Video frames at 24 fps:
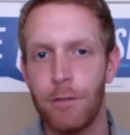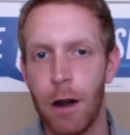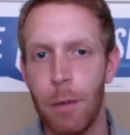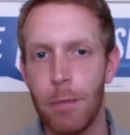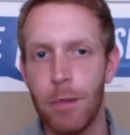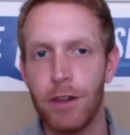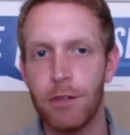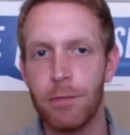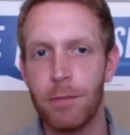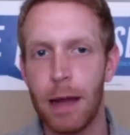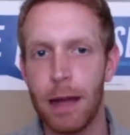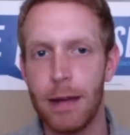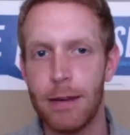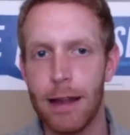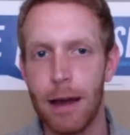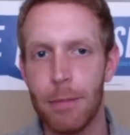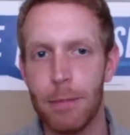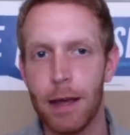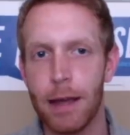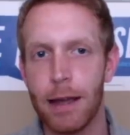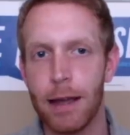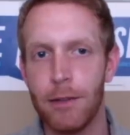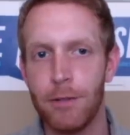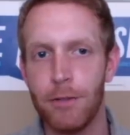from this
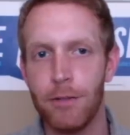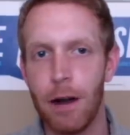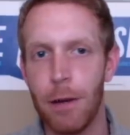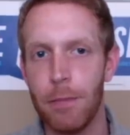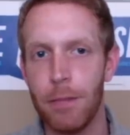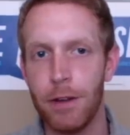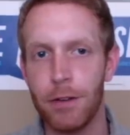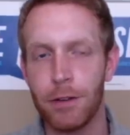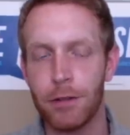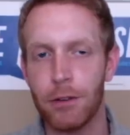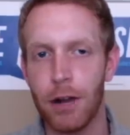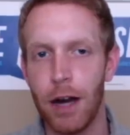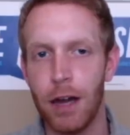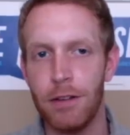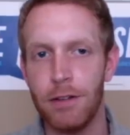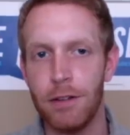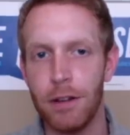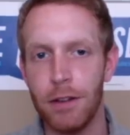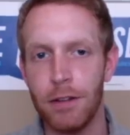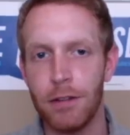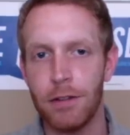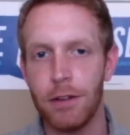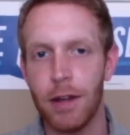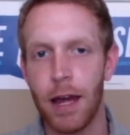pandemic and from this
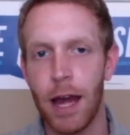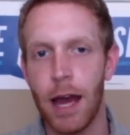crisis.